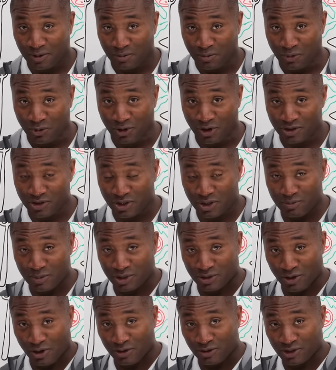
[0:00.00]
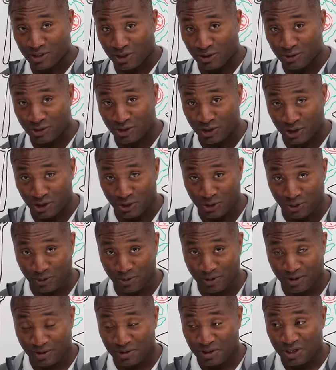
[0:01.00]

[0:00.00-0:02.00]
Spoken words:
brought to the McDonald's close to you,